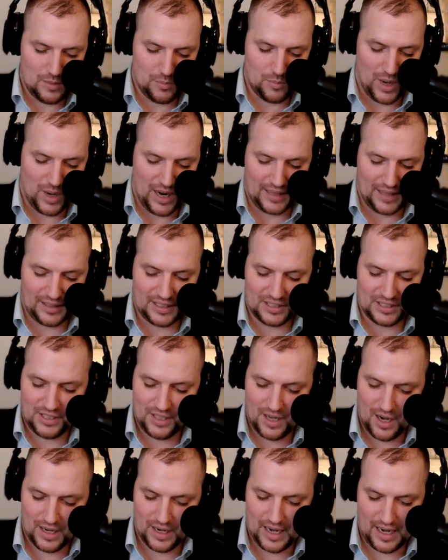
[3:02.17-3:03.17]
But at this
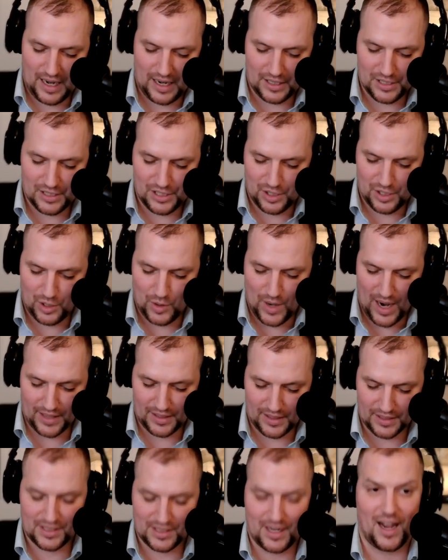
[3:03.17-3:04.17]
young age, you had
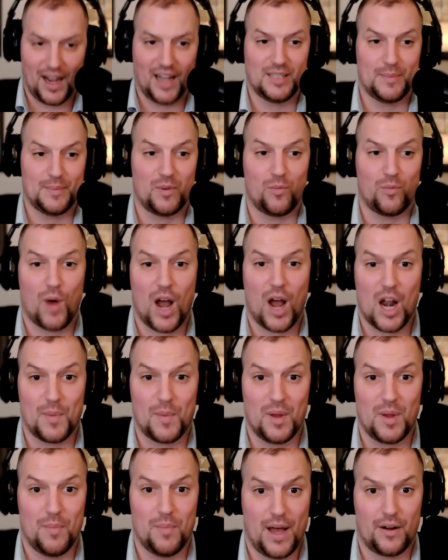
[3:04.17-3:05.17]
this concept of want to
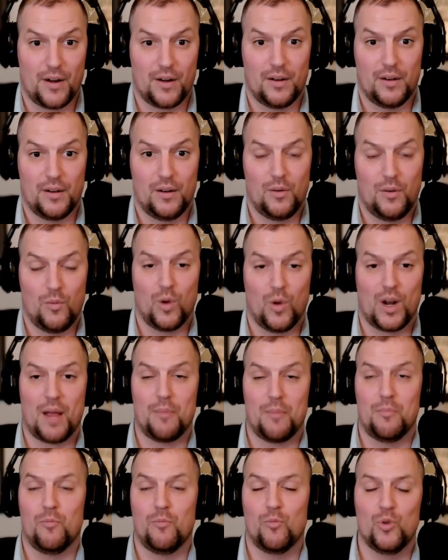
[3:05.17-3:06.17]
be better. What
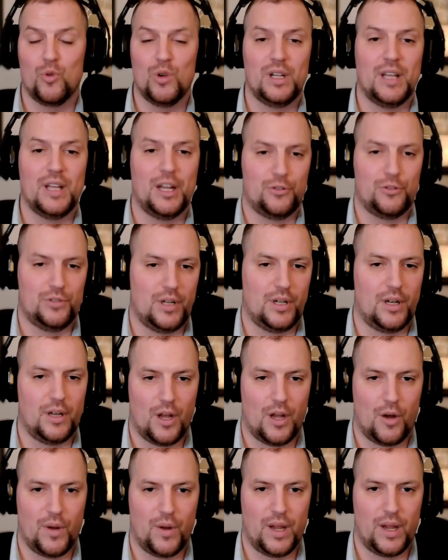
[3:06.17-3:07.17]
I'm really interested in
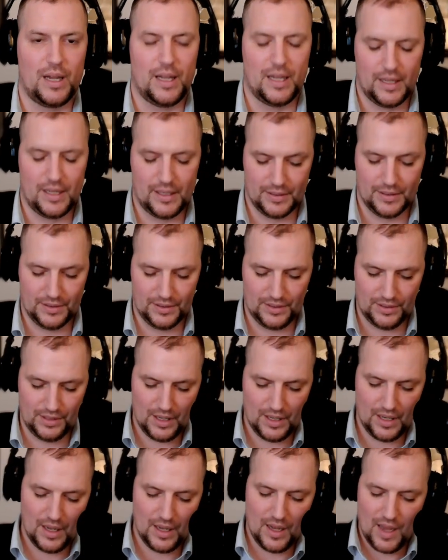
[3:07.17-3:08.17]
knowing is
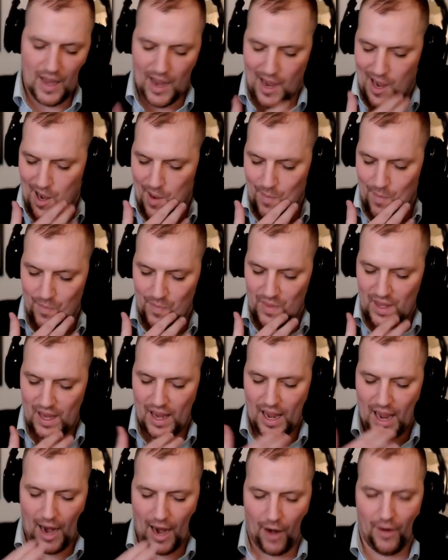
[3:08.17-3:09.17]
um,
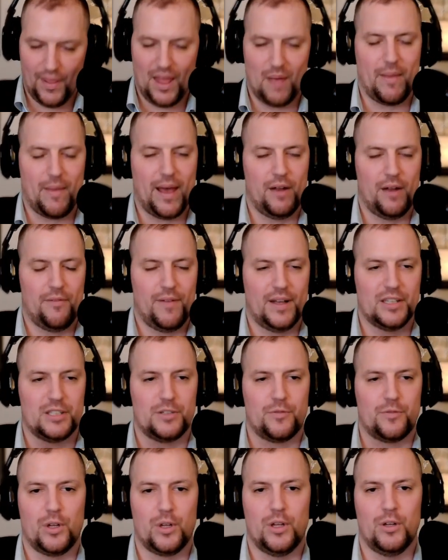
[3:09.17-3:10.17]
how did that
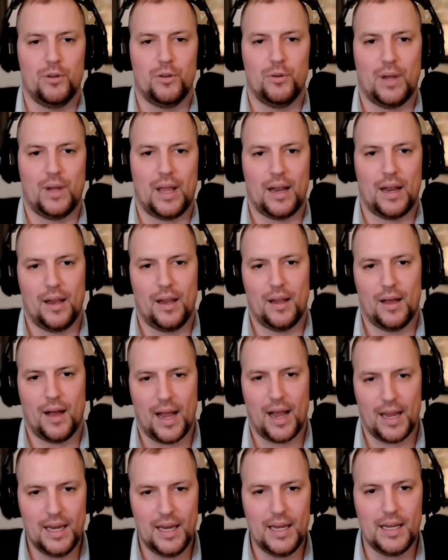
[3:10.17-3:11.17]
manifest for you in
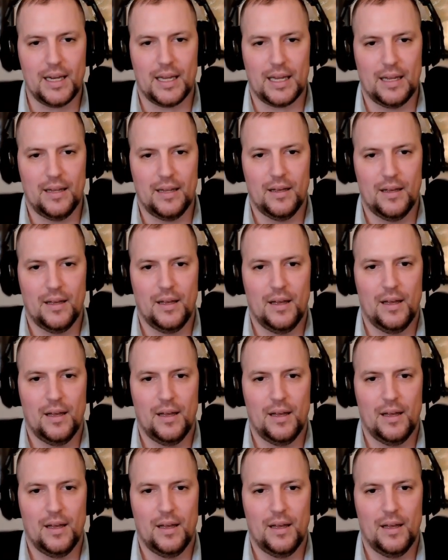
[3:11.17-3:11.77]
Haiti?